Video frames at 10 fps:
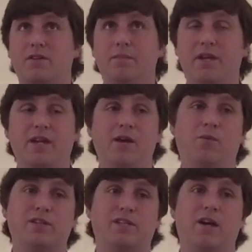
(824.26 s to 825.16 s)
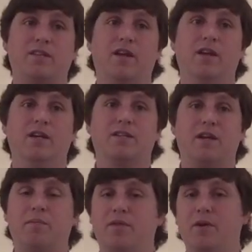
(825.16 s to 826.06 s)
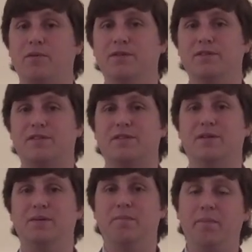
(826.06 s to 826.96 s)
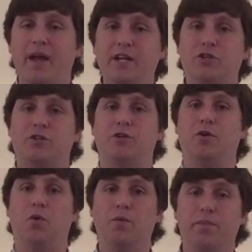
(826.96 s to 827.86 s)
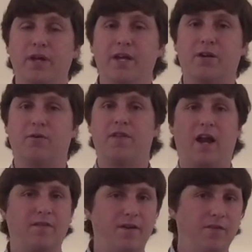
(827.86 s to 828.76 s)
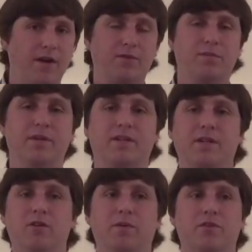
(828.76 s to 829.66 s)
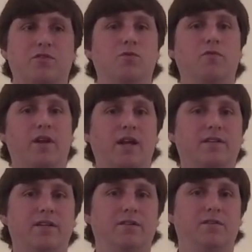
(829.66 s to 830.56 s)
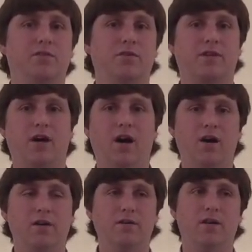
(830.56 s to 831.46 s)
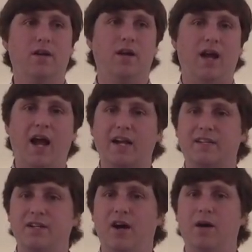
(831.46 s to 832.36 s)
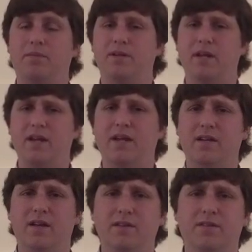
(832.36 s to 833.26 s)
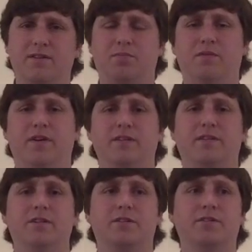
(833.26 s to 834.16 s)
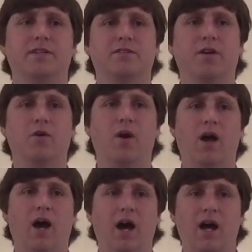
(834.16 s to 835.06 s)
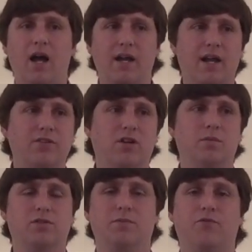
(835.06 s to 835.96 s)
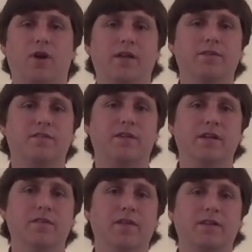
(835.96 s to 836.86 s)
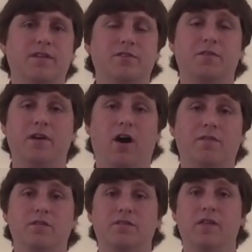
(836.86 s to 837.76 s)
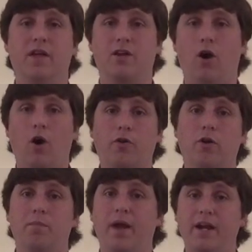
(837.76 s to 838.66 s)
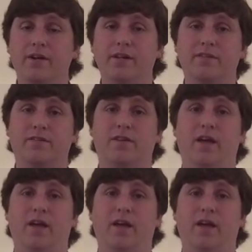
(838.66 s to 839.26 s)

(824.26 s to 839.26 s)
to me, it was not something that was major or big or that I felt like was a big deal. But the school that I attended took. Uh, acting up and, and, and, discipline very seriously. And so I, got in trouble with some friends, and they sent us to the office and they called our parents